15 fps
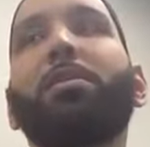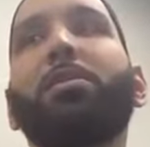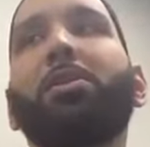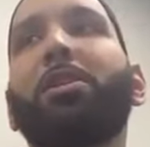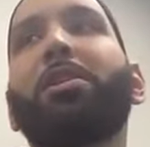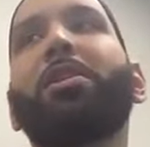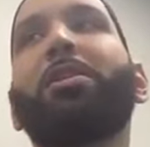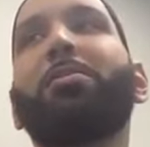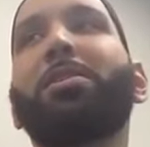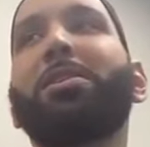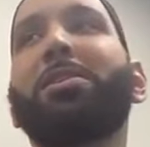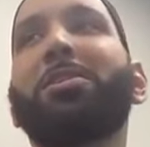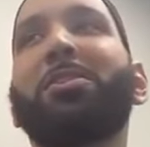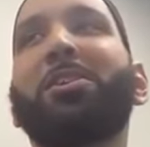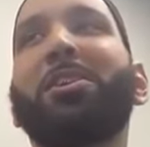Shirk?
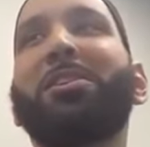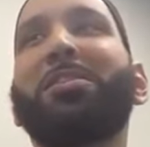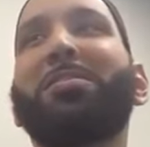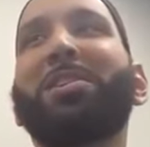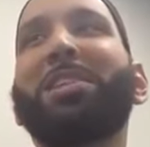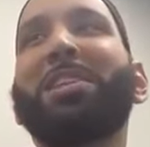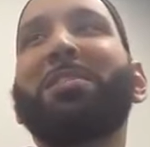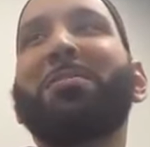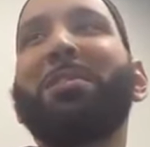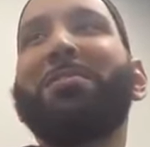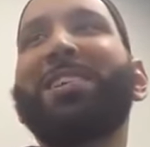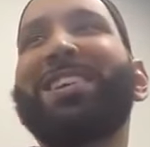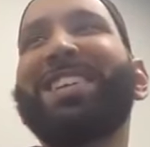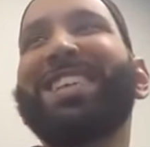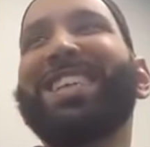Is it shirk to visit the
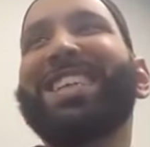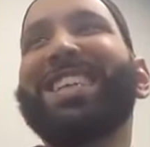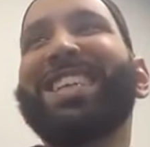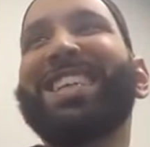graveyards?